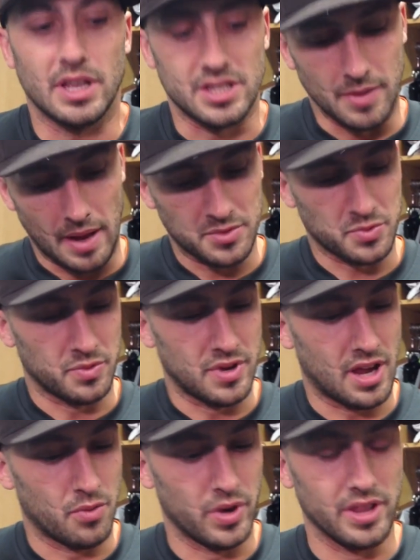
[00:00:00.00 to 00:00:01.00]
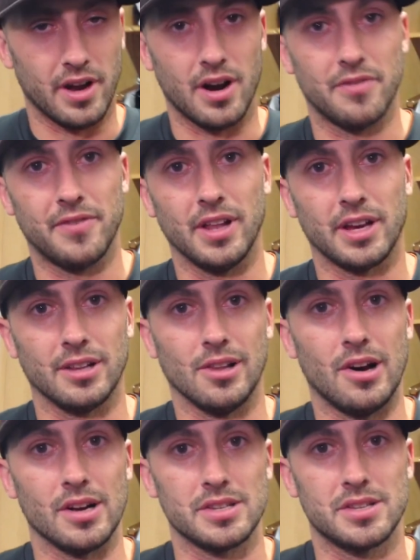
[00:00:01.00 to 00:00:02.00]
Yeah, sometimes when you had a win there, it felt like a
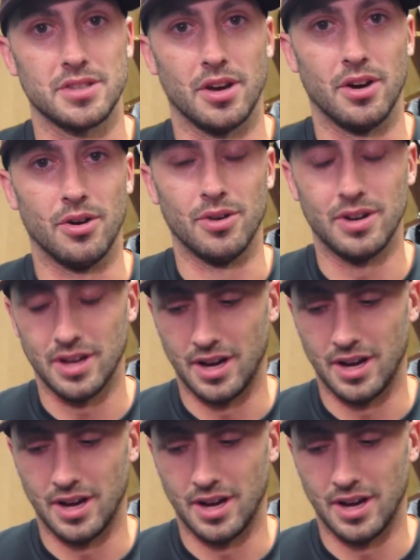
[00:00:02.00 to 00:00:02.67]
loss. So,